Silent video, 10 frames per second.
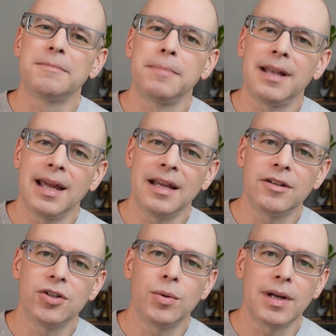playing
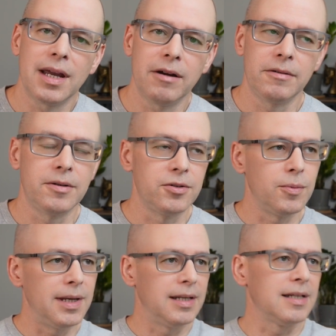to a character's
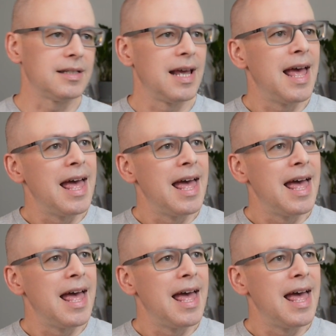weakness.